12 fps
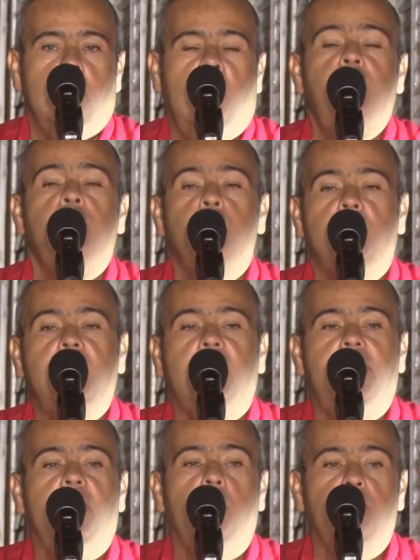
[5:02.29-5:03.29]
Now you know the
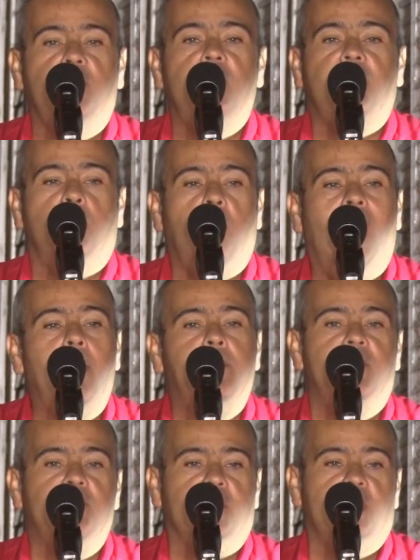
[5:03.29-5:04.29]
kind of houses and what happens